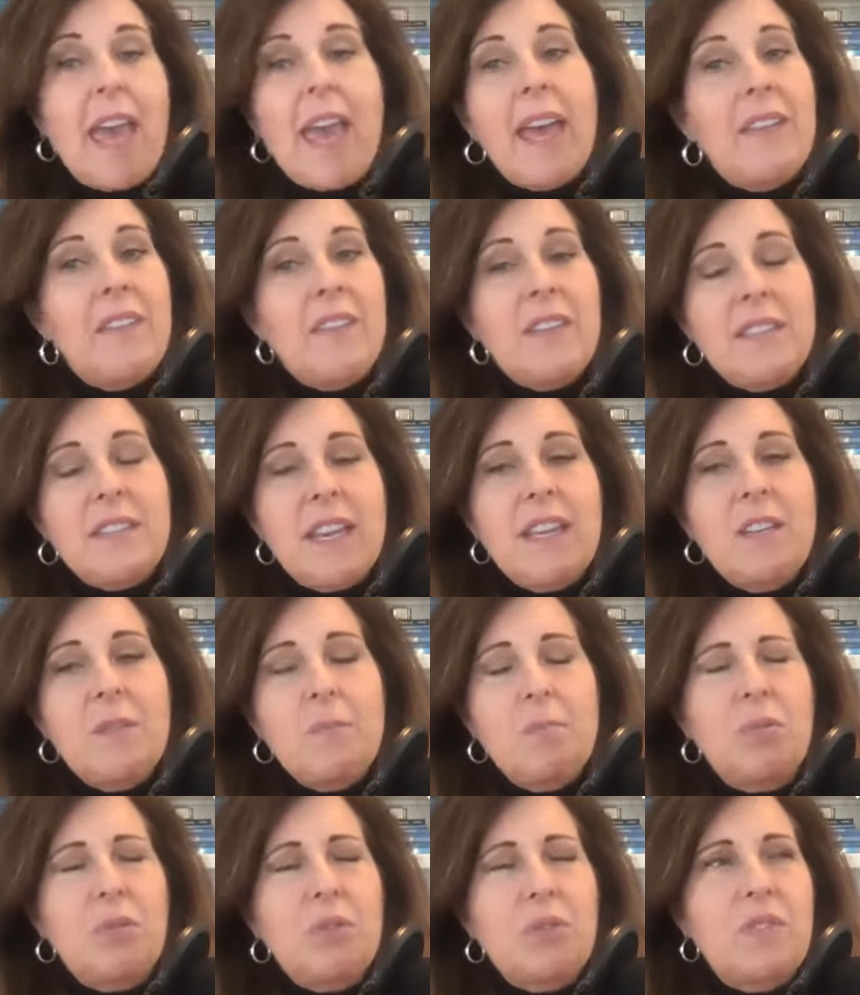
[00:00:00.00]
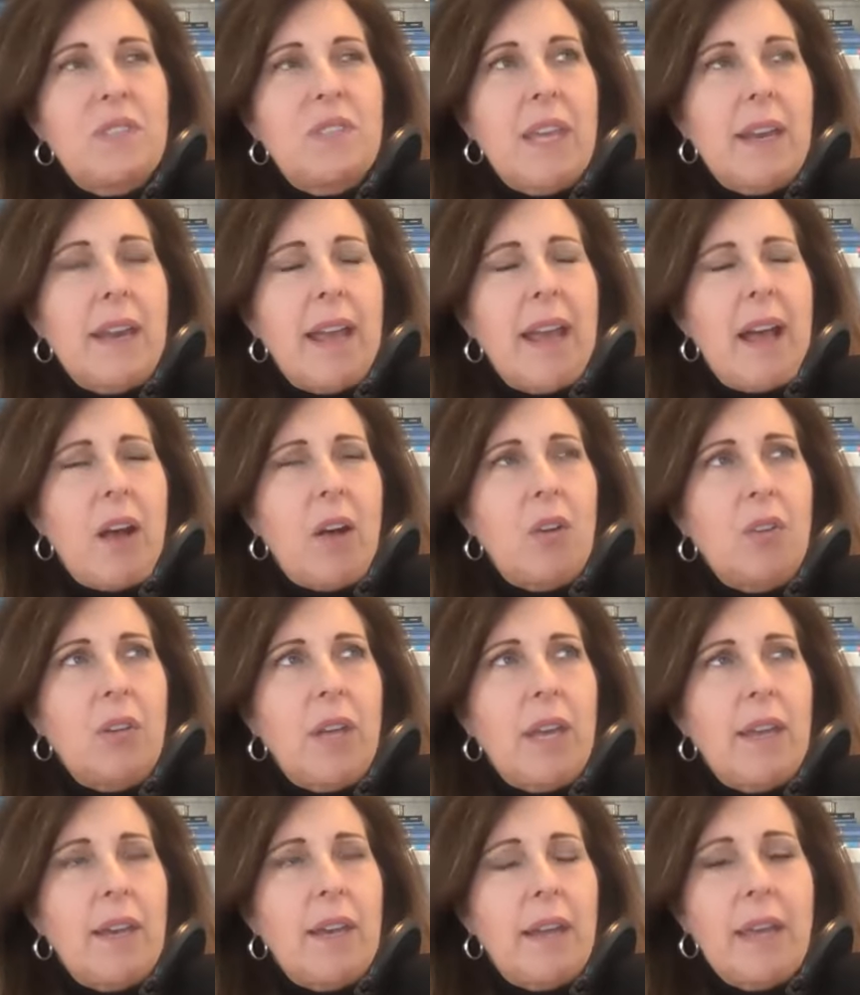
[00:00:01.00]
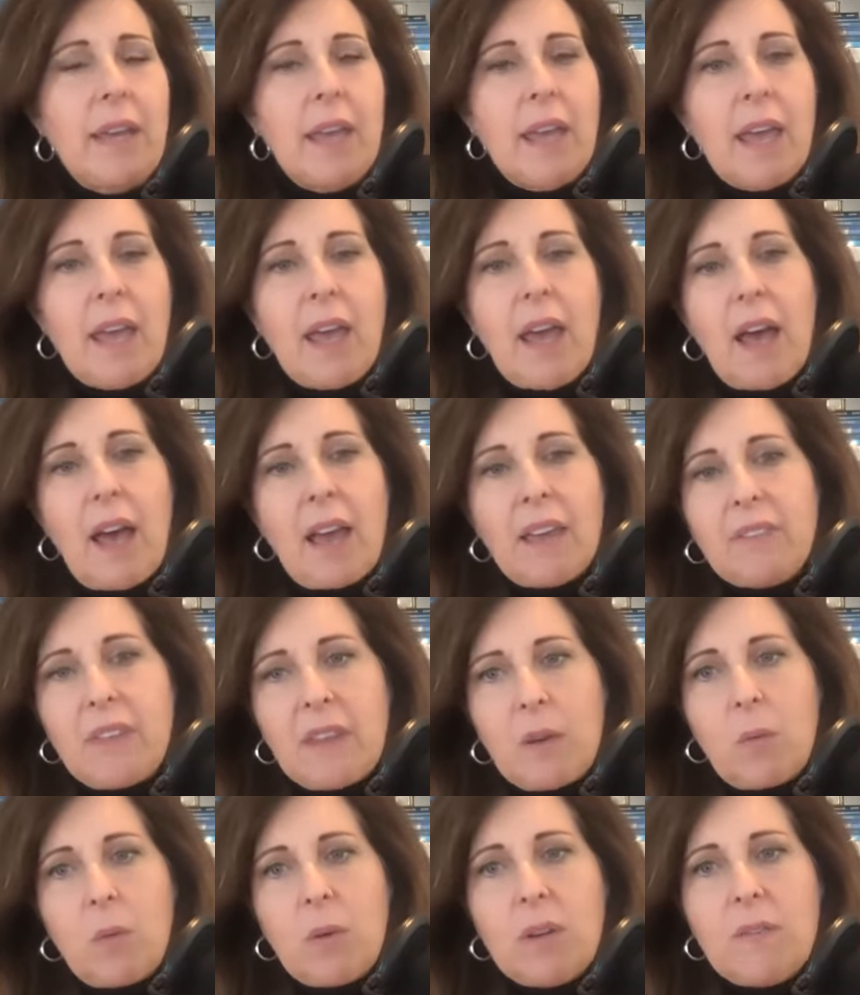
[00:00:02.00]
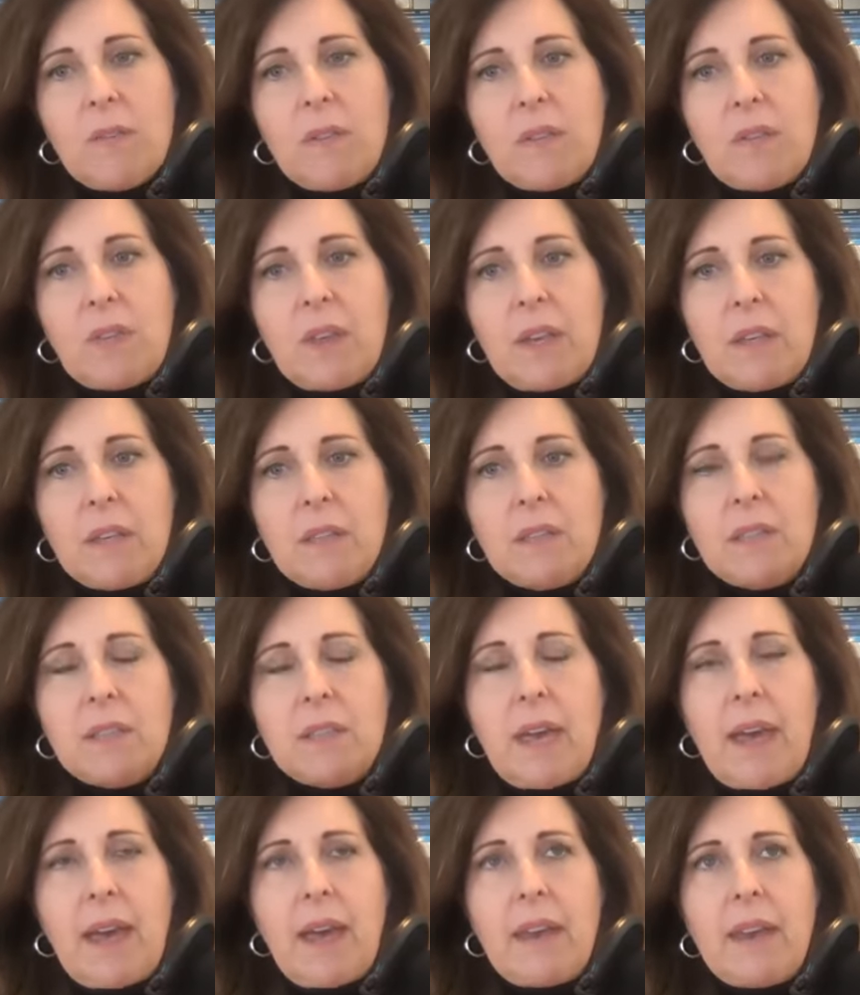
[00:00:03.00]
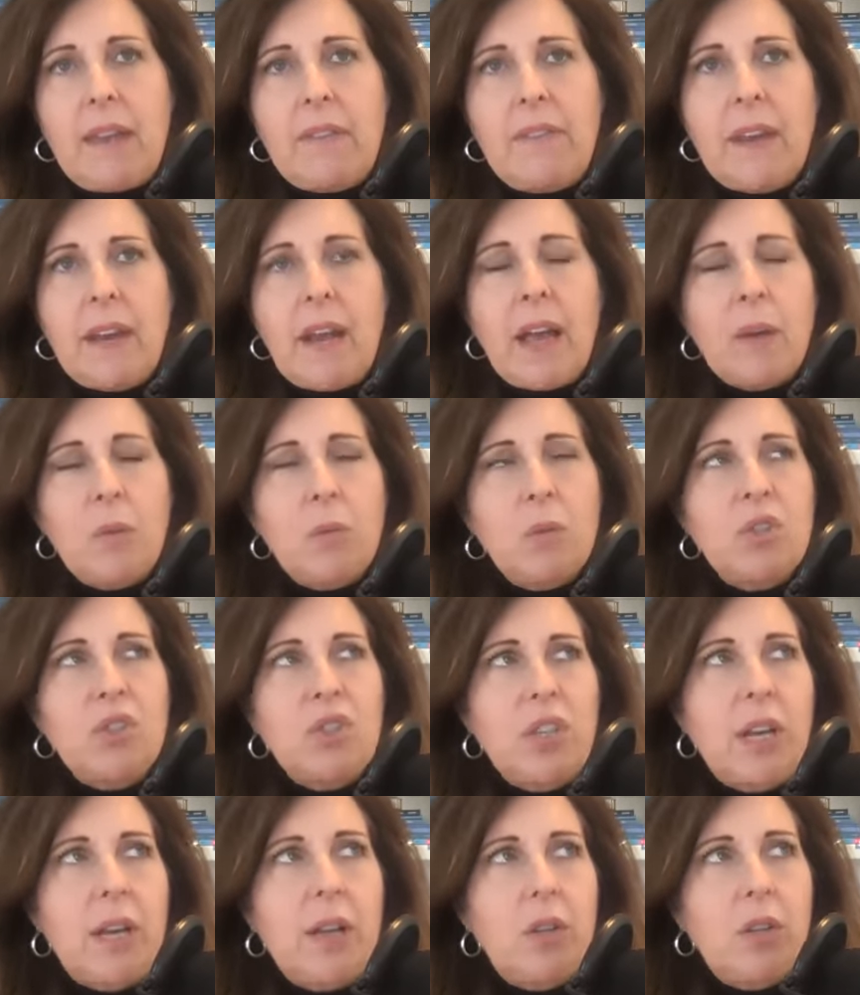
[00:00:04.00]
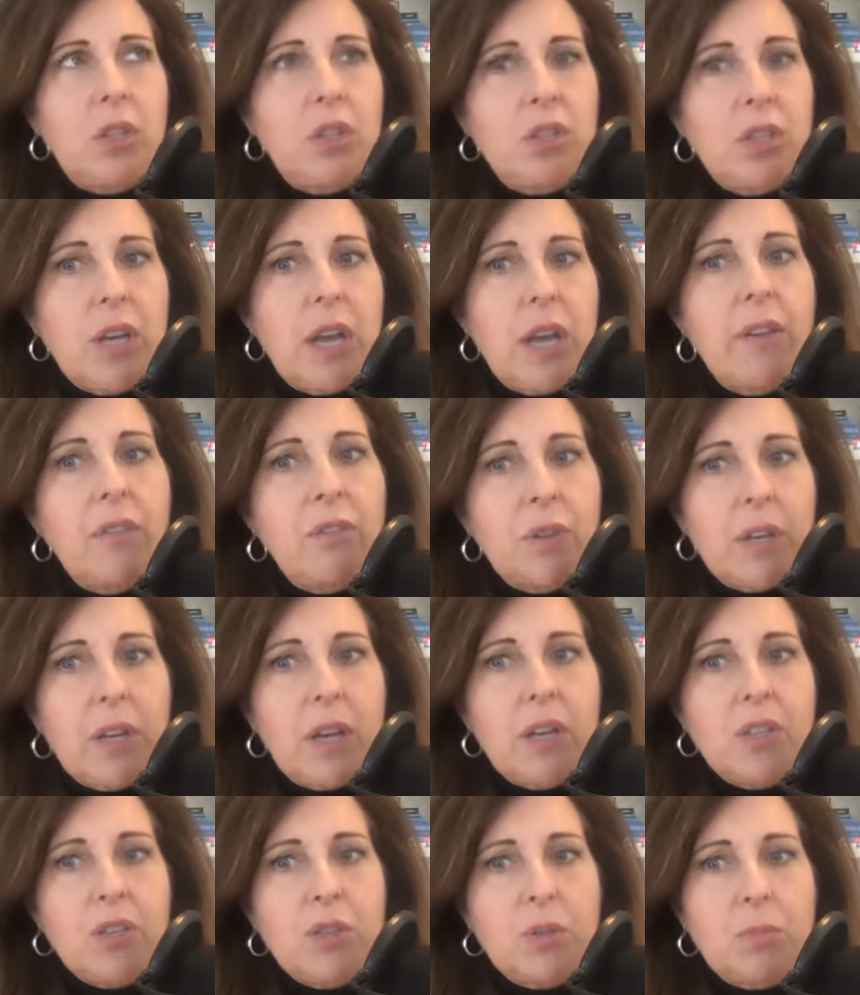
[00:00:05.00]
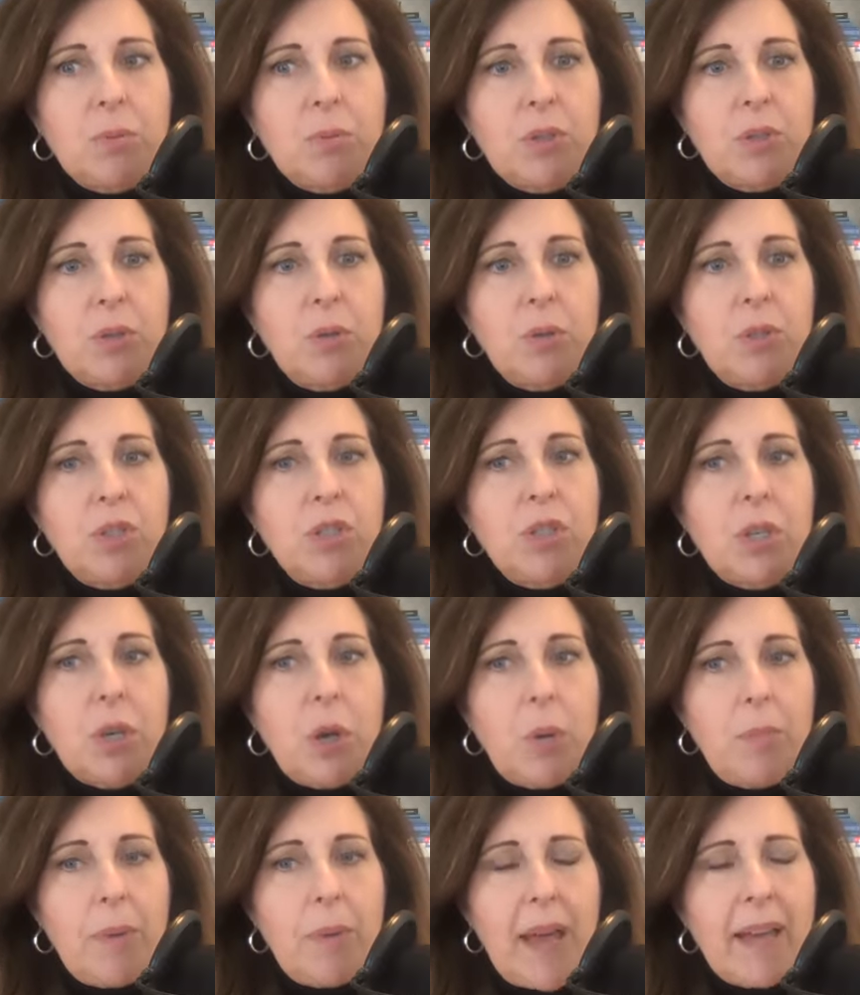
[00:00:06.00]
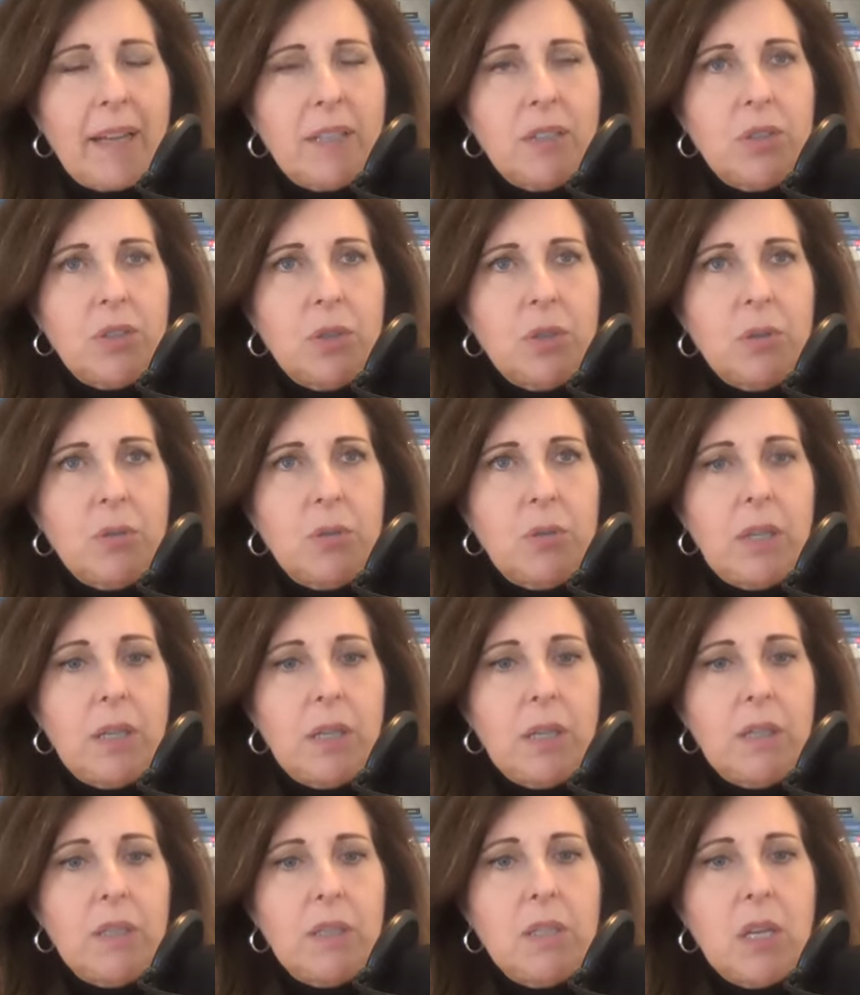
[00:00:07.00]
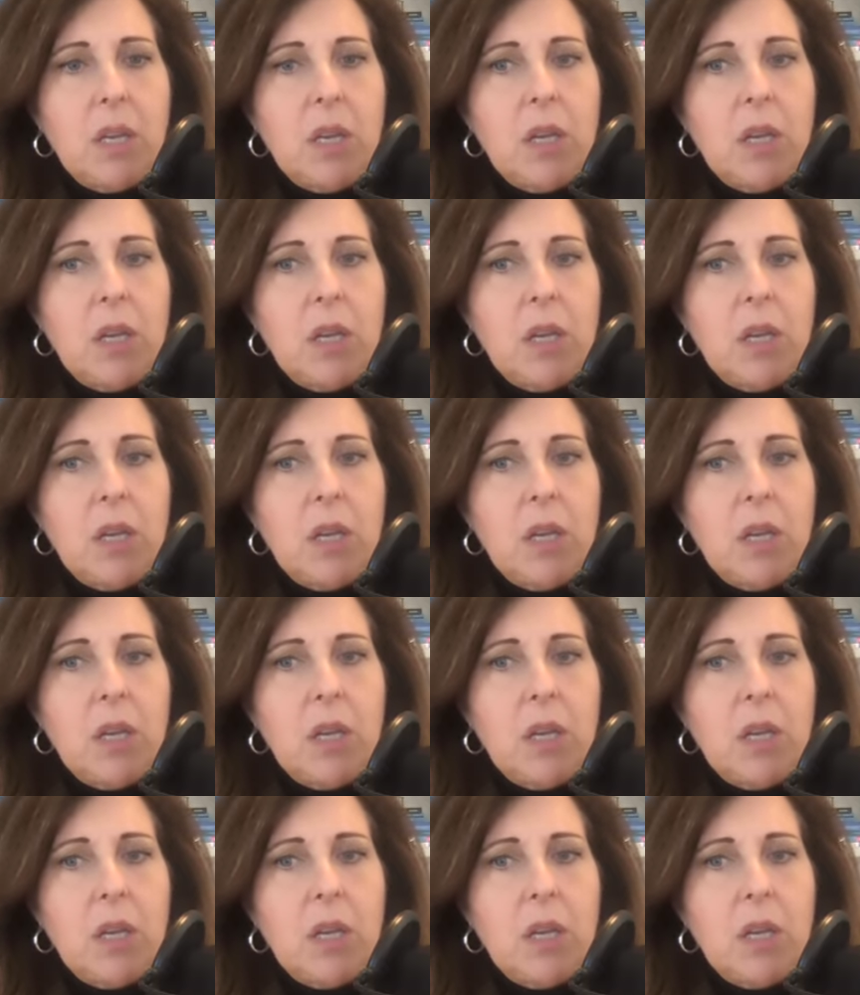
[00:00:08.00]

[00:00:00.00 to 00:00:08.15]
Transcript: And the data proves that out. And I think one of the things that I would challenge every entrepreneur to go back to is,